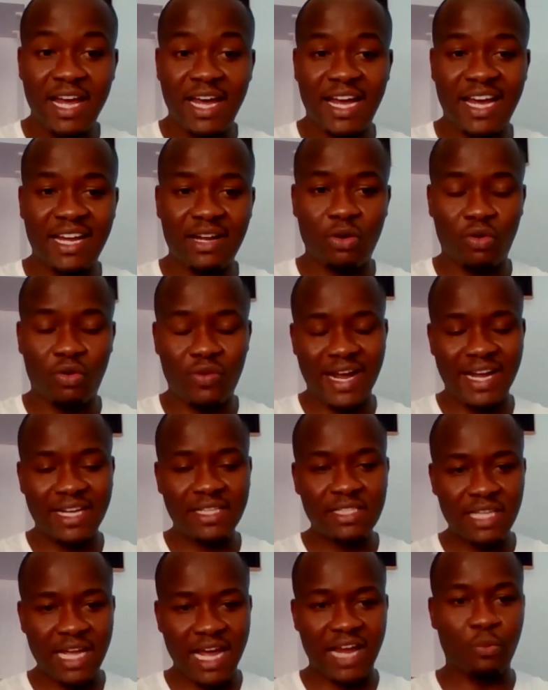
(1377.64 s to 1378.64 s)
All
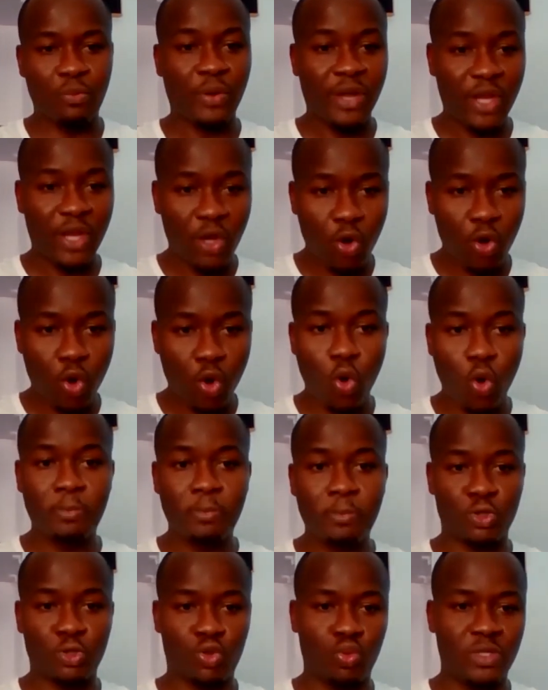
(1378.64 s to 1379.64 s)
right, and we hope to
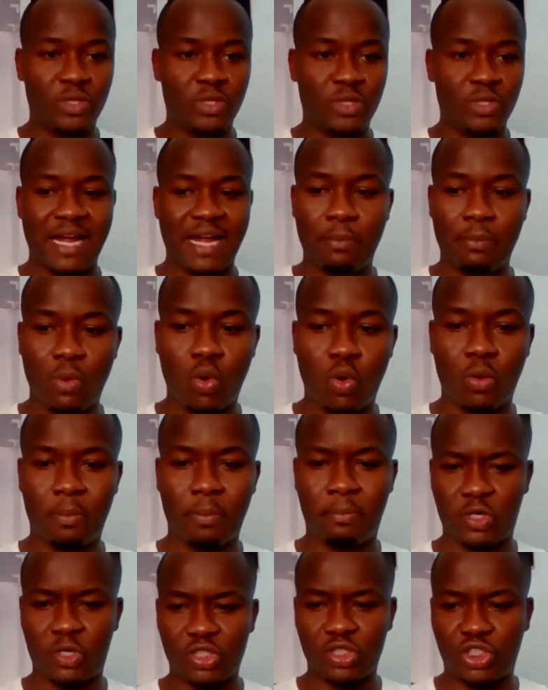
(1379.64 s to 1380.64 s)
do that more, but
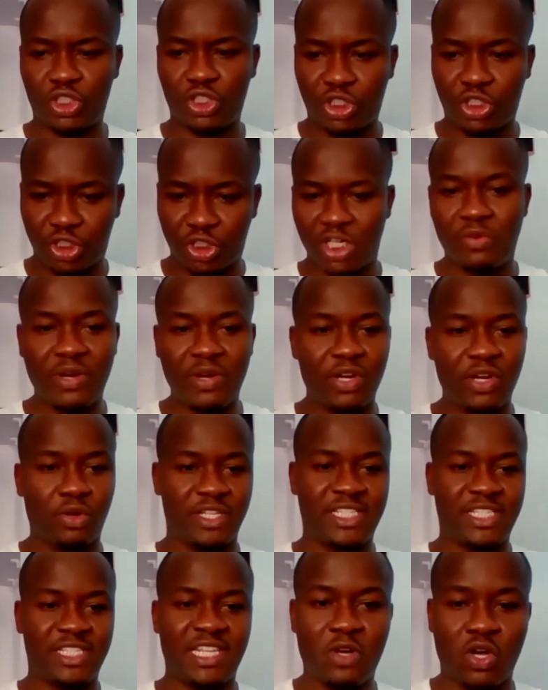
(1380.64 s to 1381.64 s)
sharing on the same
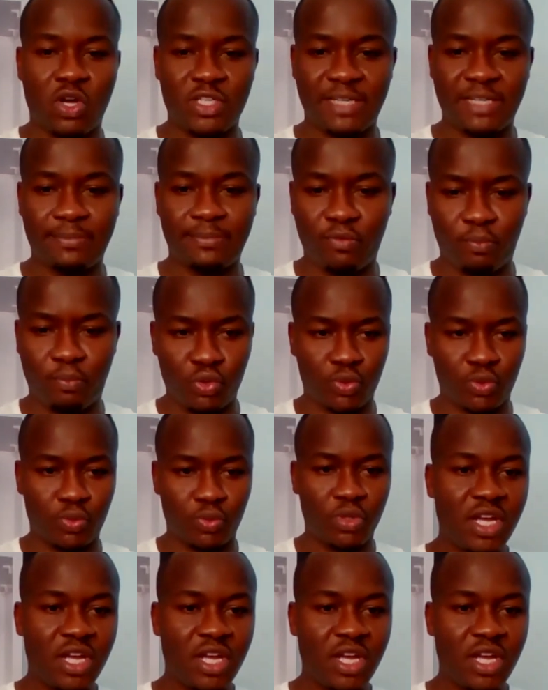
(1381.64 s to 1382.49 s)
concept of Ubuntu,